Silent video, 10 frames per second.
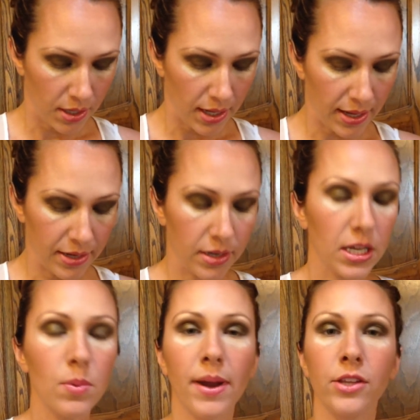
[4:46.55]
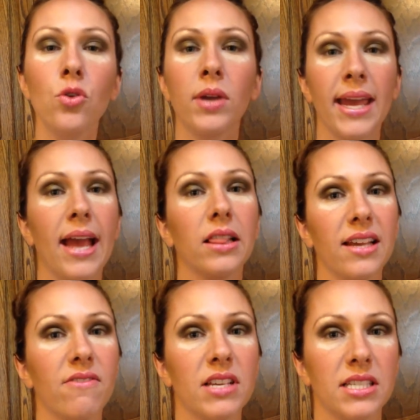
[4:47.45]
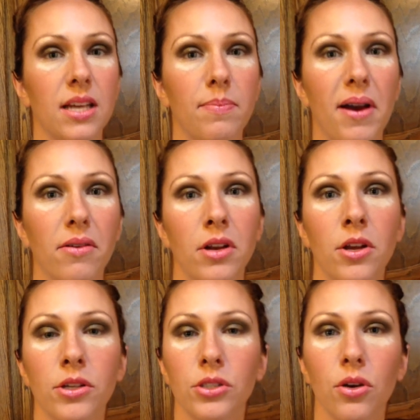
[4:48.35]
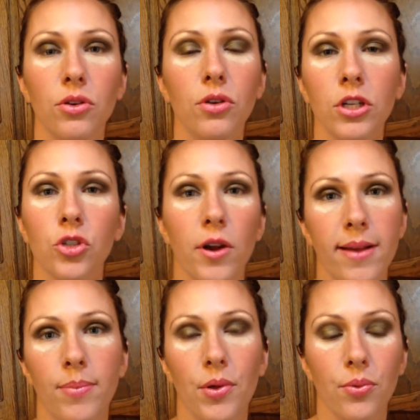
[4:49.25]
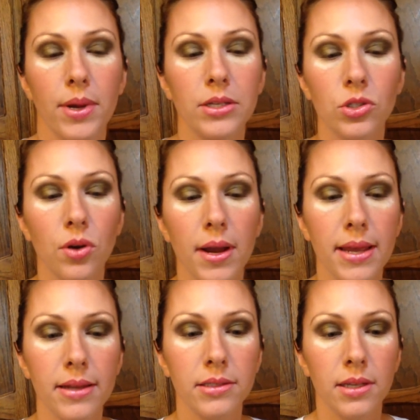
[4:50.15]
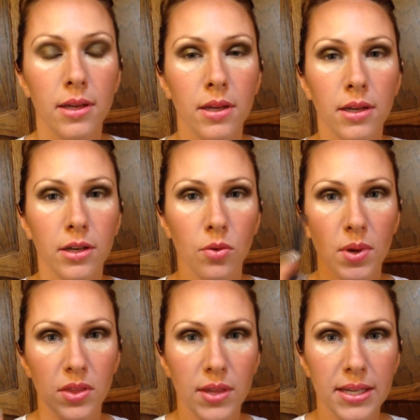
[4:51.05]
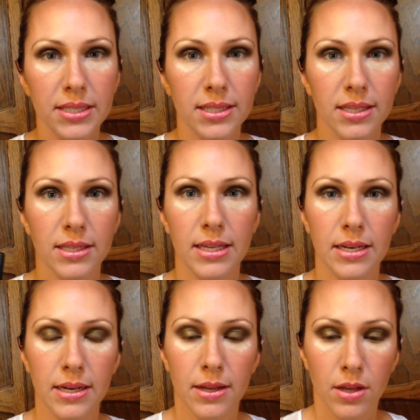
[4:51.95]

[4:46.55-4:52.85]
And keep in mind, you can leave this step out, so you can try it both ways. Try it with this, and then